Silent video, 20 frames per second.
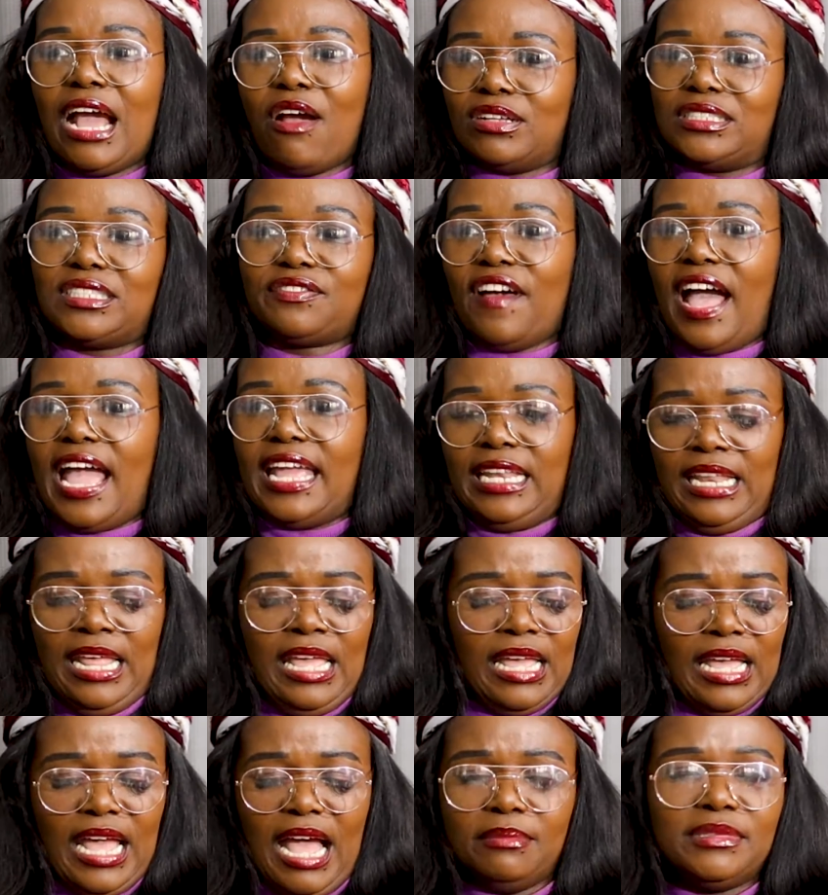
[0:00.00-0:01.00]
Like, I was fine.
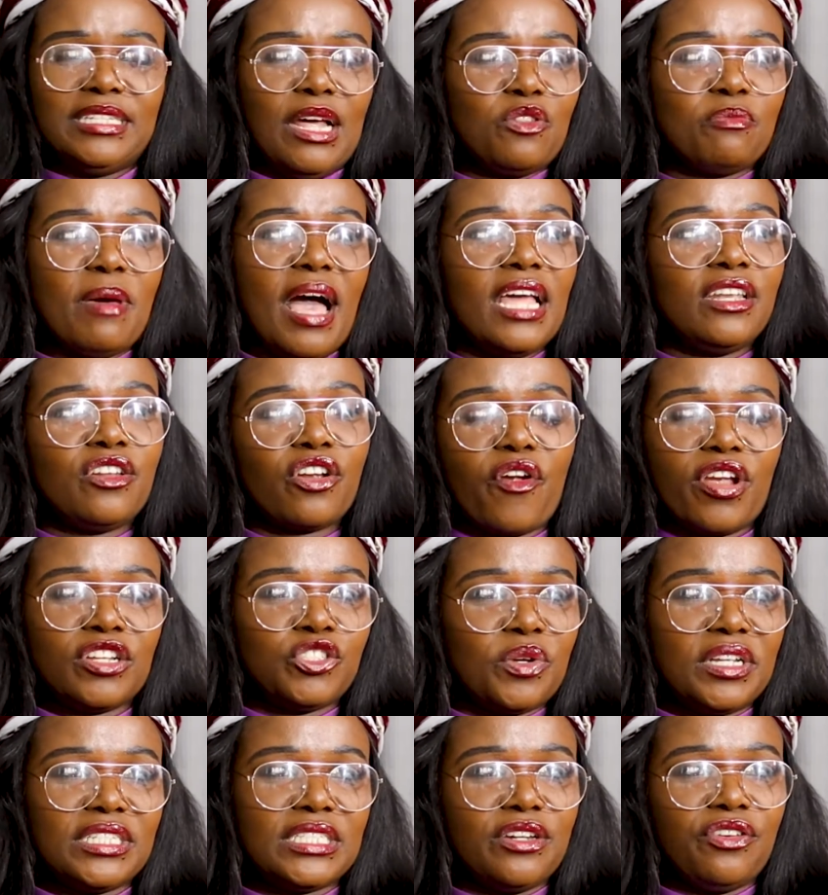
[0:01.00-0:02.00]
I'm done with my
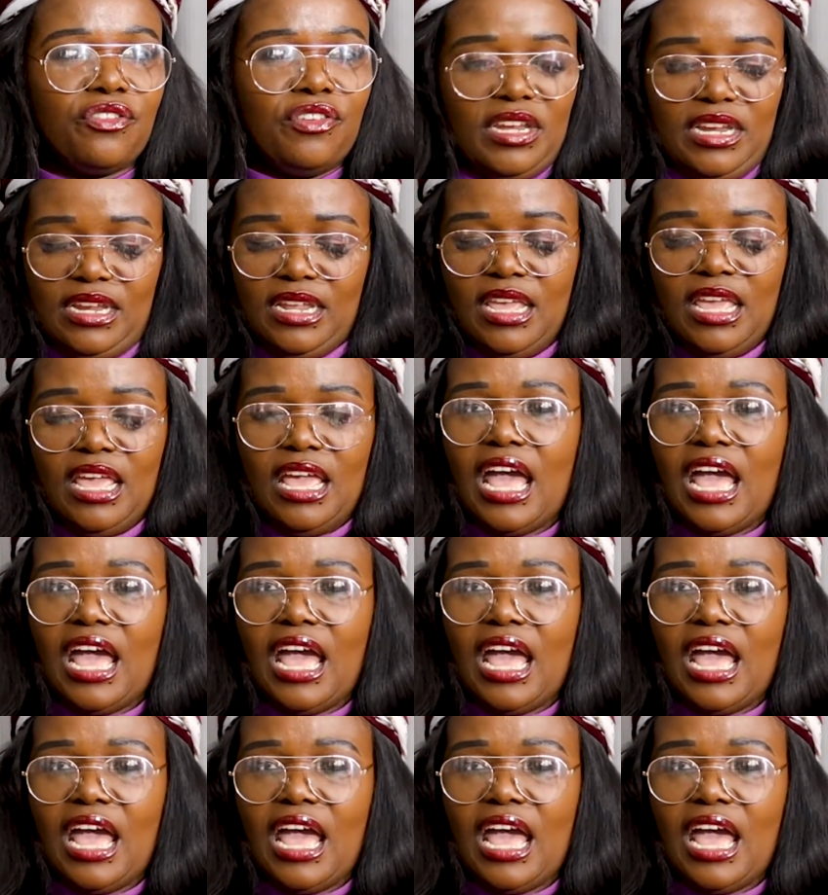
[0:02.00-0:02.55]
undergraduate degree.